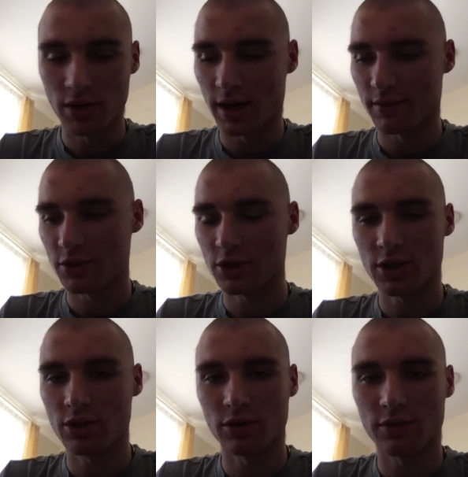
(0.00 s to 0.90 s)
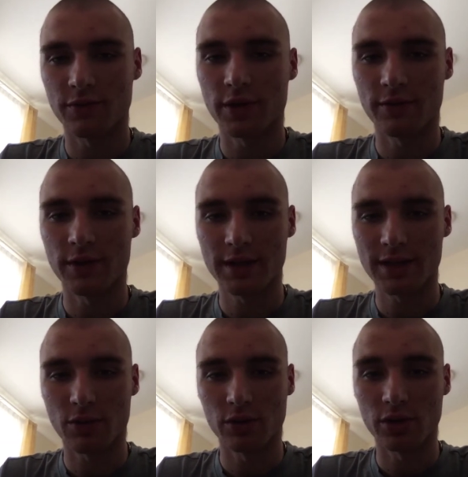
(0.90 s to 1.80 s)
I have shit ton of things
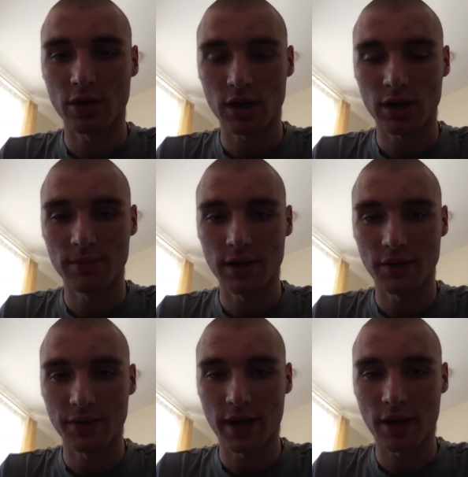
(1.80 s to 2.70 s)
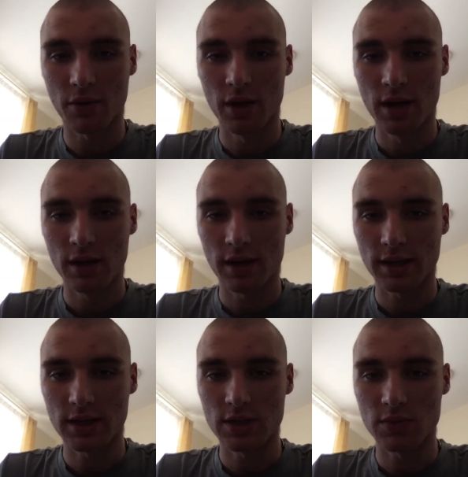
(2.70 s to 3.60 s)
I want to talk about now, like
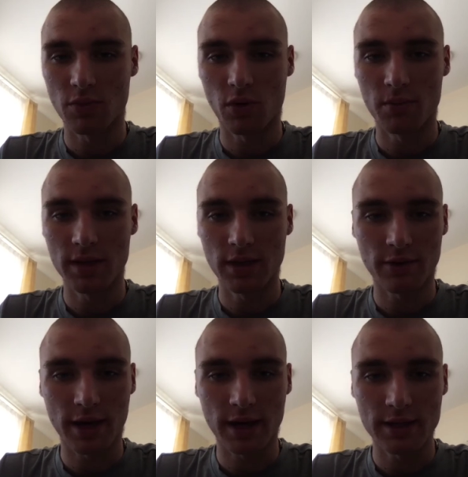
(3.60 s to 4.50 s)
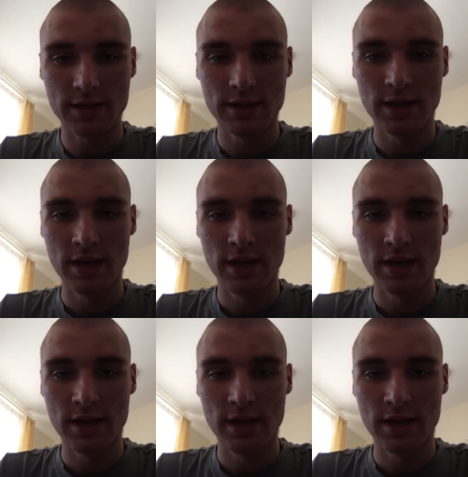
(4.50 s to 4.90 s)
these small mini rants.